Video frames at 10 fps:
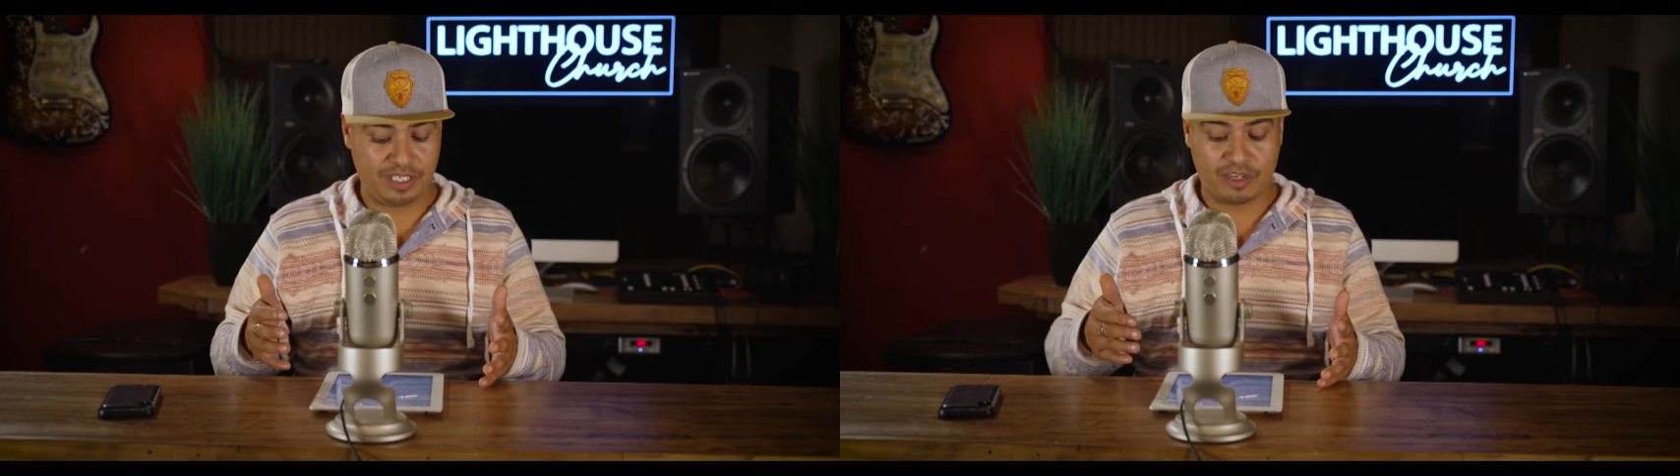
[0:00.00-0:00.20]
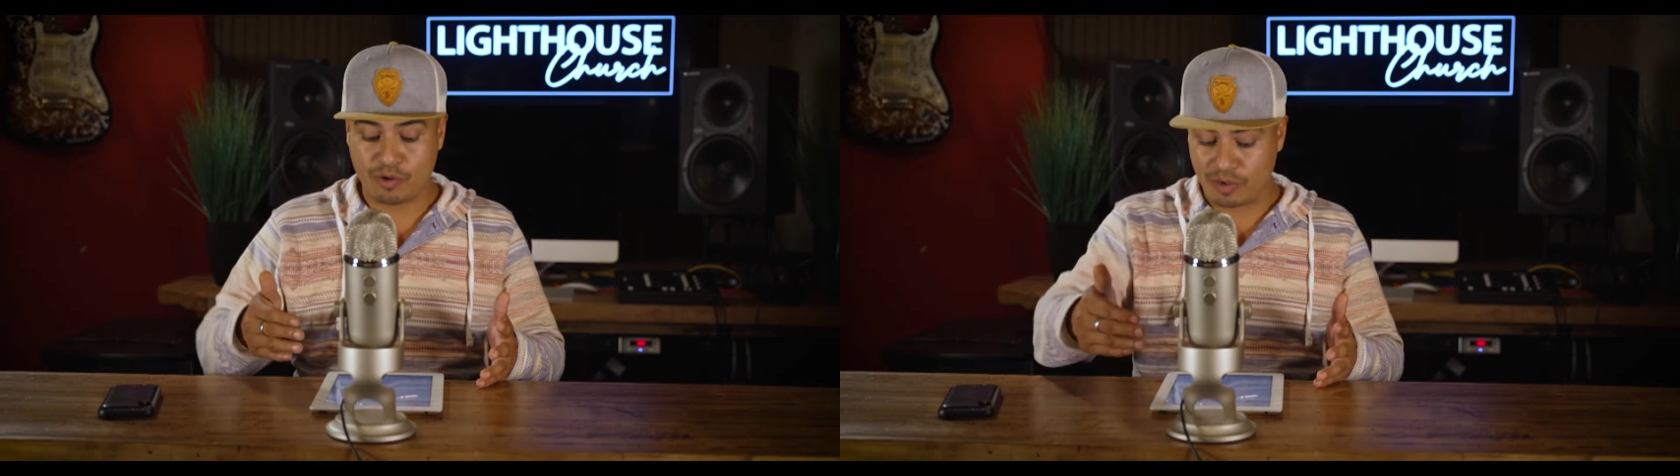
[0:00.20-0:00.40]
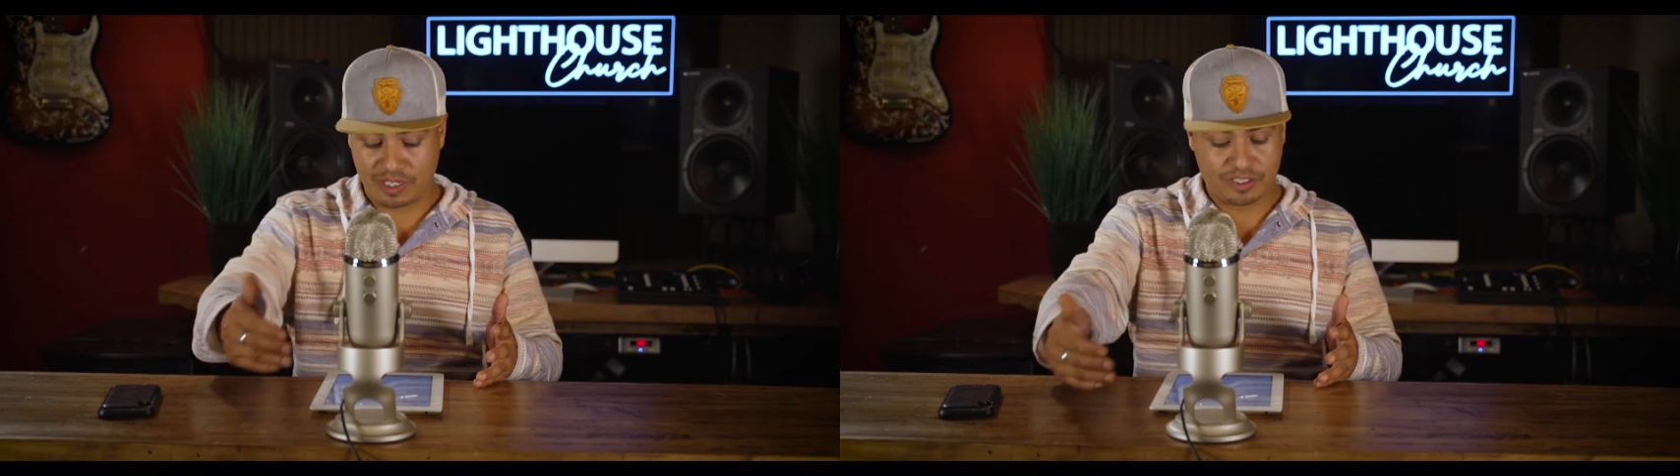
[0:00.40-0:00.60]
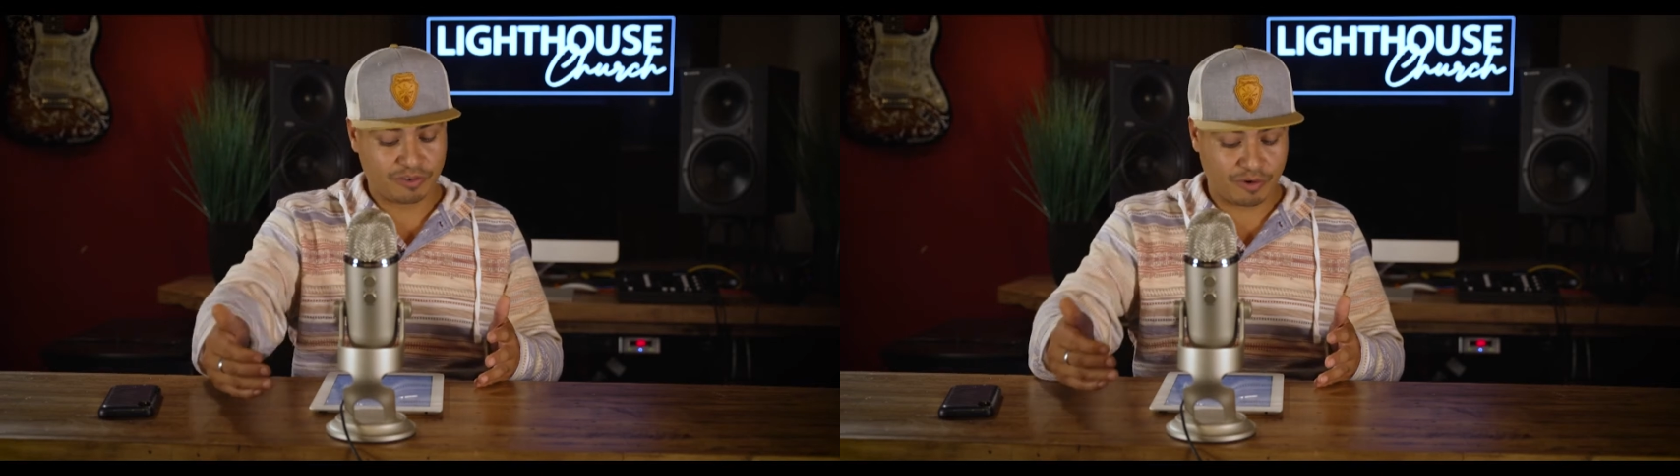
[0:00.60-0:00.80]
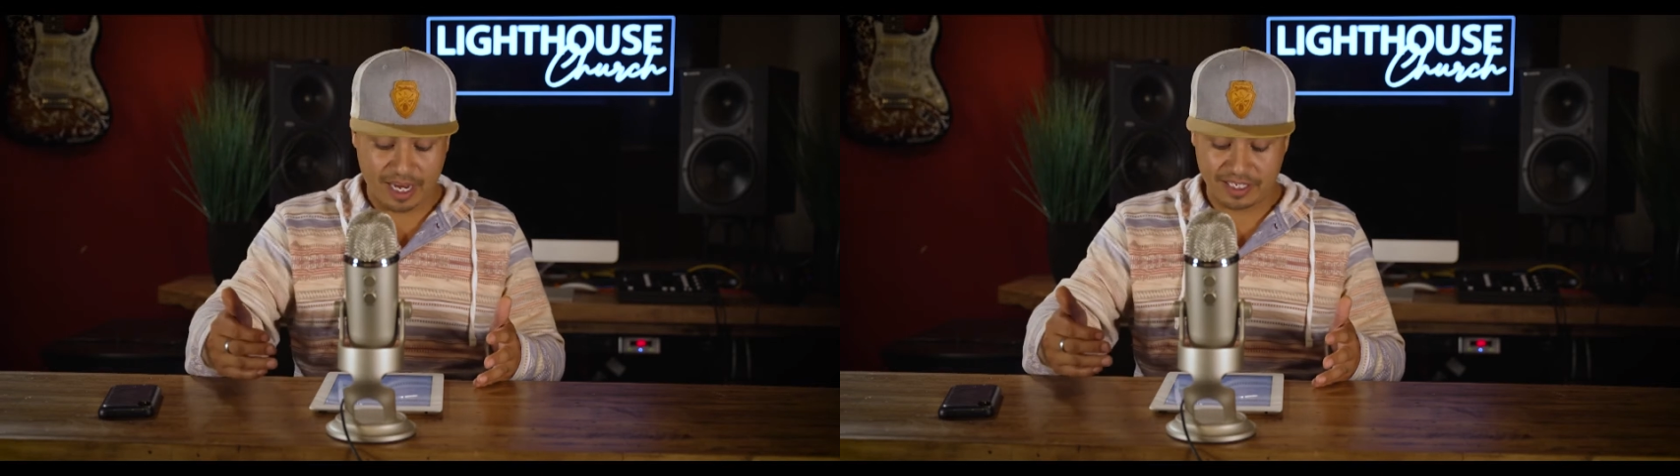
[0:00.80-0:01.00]
according to
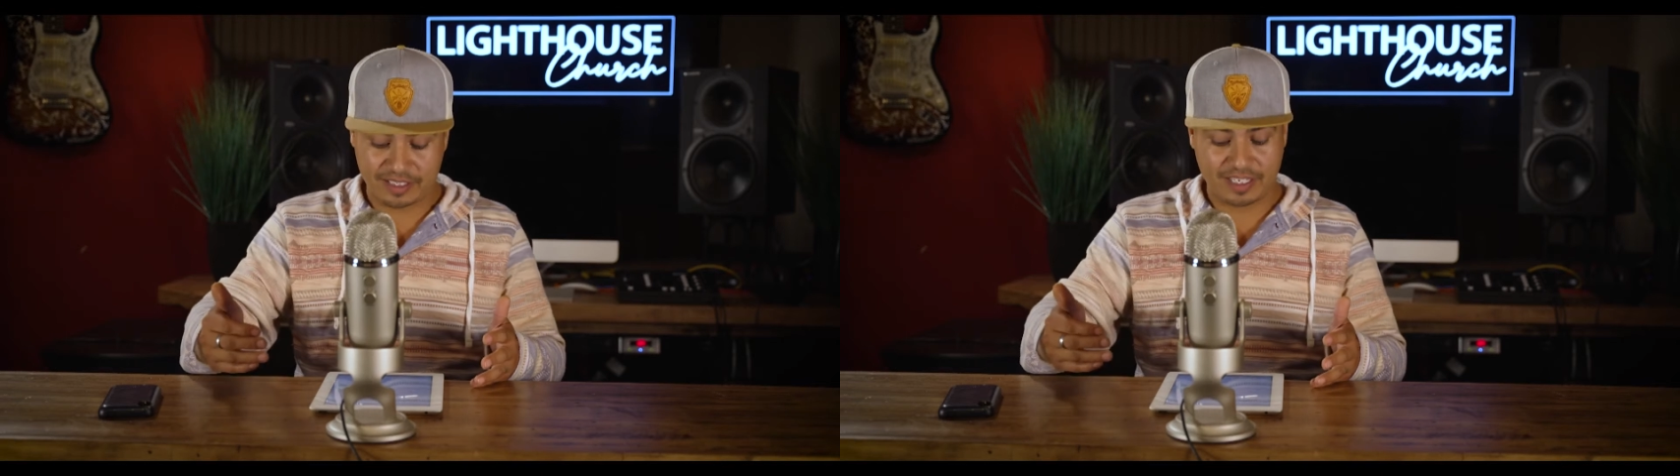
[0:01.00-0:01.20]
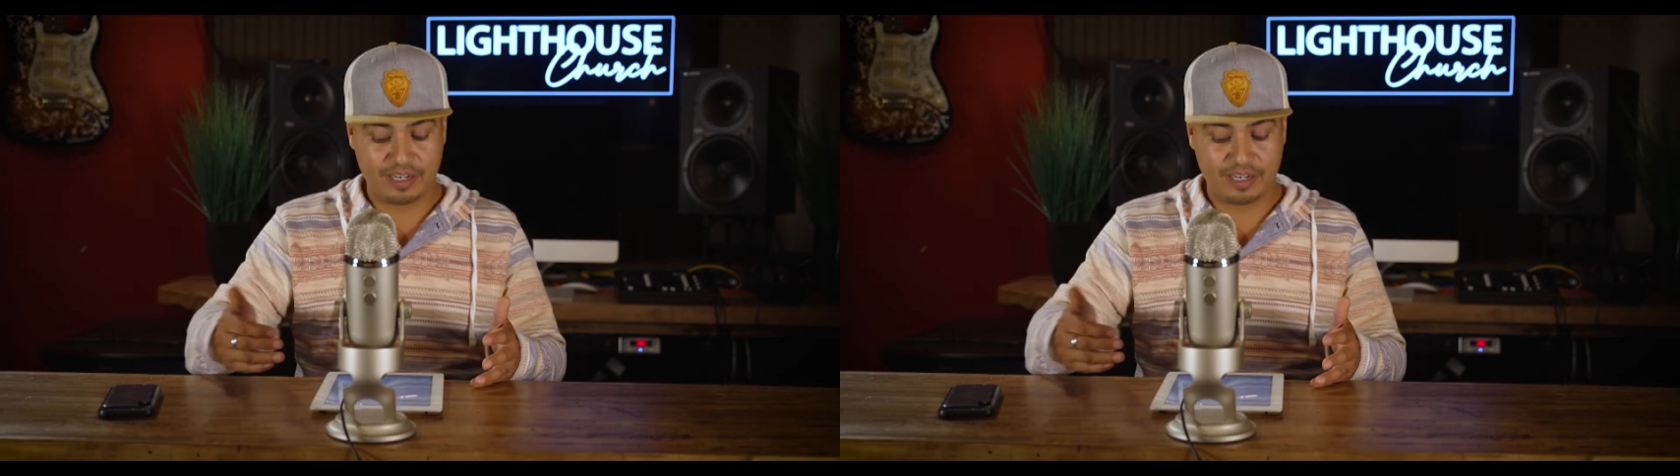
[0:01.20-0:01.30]
Christ.